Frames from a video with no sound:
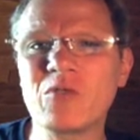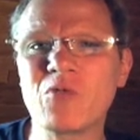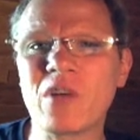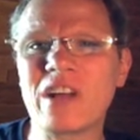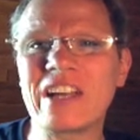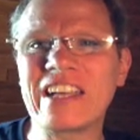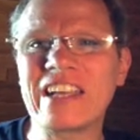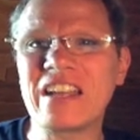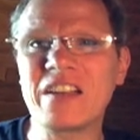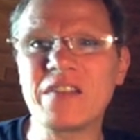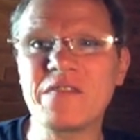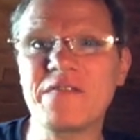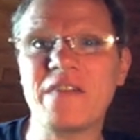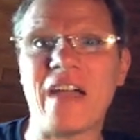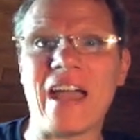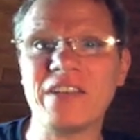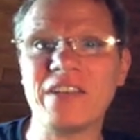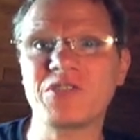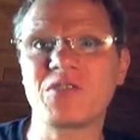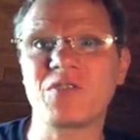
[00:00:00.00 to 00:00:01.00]
running any
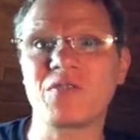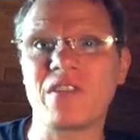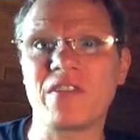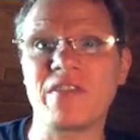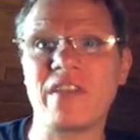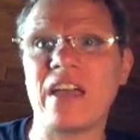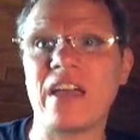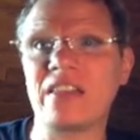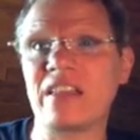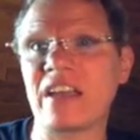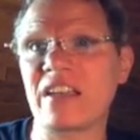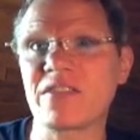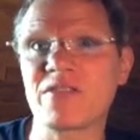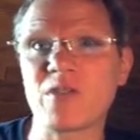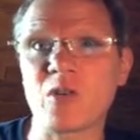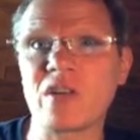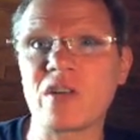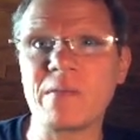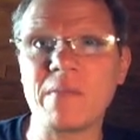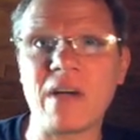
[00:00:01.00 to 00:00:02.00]
faster than that, like
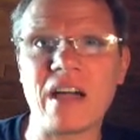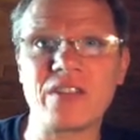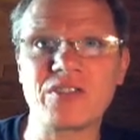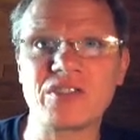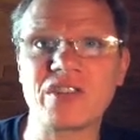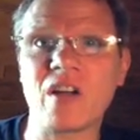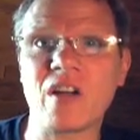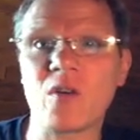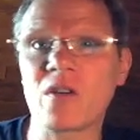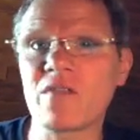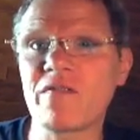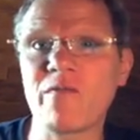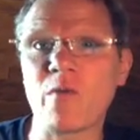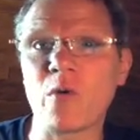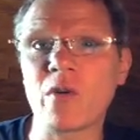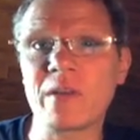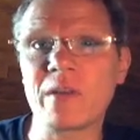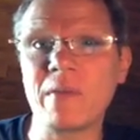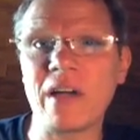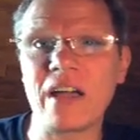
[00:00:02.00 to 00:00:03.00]
30 miles an hour,
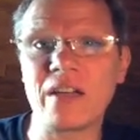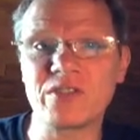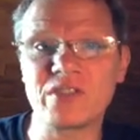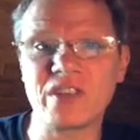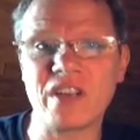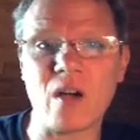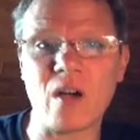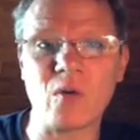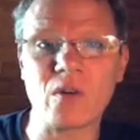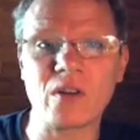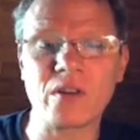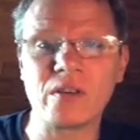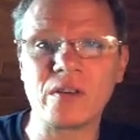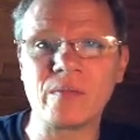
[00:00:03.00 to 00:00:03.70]
40 miles an hour.